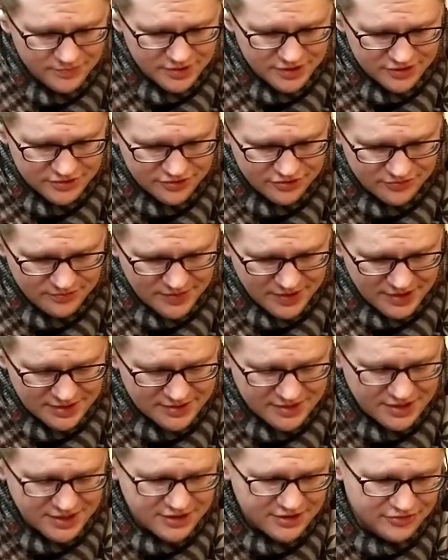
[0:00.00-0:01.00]
because
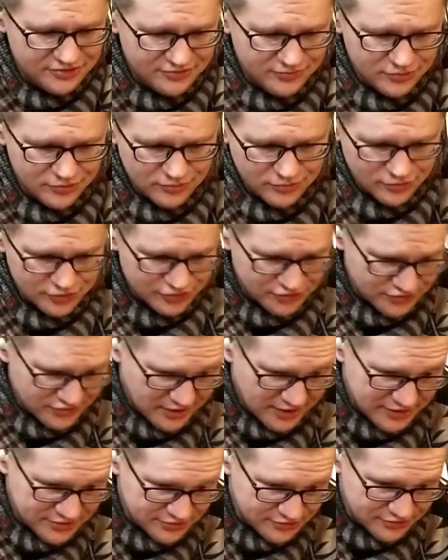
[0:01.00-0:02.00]
back then I guess a little more
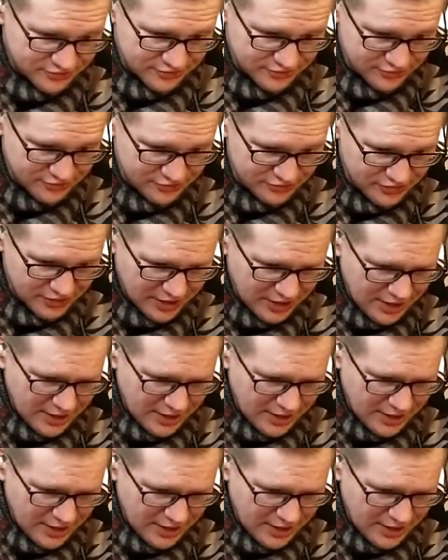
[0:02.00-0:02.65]
slotted screws.